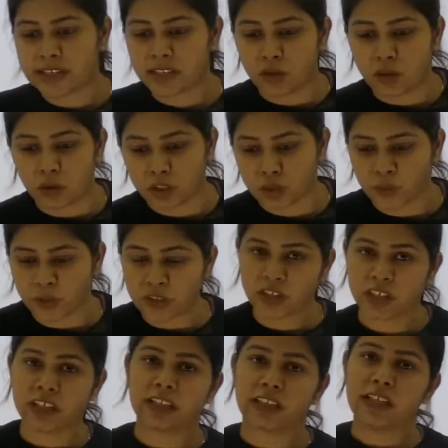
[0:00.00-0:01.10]
the cost function
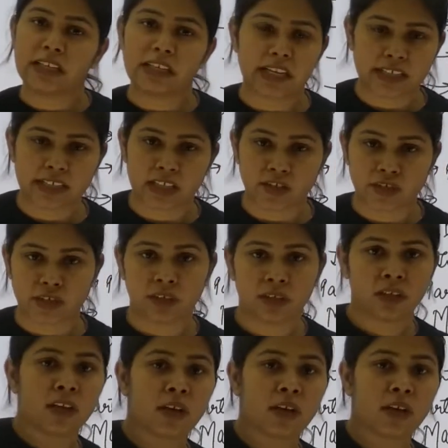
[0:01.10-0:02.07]
in the next session,